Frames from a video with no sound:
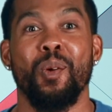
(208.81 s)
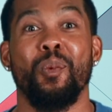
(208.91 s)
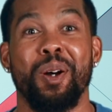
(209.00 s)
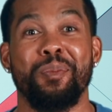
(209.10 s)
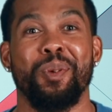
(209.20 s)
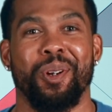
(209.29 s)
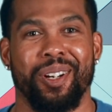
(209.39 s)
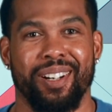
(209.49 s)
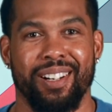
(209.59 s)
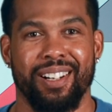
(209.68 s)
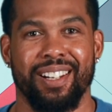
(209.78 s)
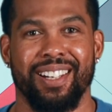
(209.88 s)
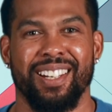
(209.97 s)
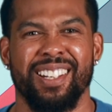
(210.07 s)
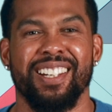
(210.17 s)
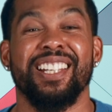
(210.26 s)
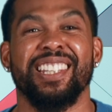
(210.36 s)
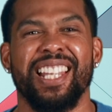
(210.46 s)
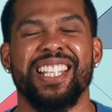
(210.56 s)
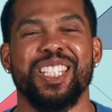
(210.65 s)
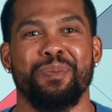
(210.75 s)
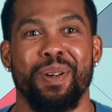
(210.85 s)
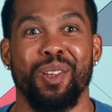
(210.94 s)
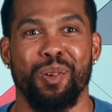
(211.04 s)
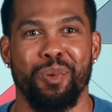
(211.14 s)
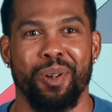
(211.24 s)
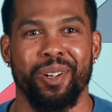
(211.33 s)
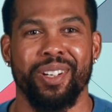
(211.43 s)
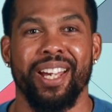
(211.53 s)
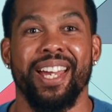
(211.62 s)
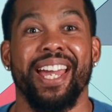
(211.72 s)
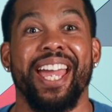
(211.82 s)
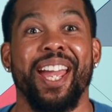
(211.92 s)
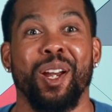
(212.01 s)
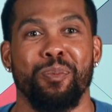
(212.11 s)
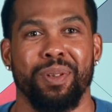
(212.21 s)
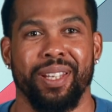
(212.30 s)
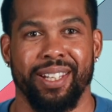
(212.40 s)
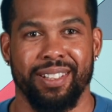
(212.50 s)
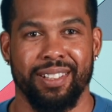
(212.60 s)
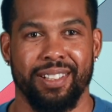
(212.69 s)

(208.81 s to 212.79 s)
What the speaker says: One more. Let's spell the word airplane.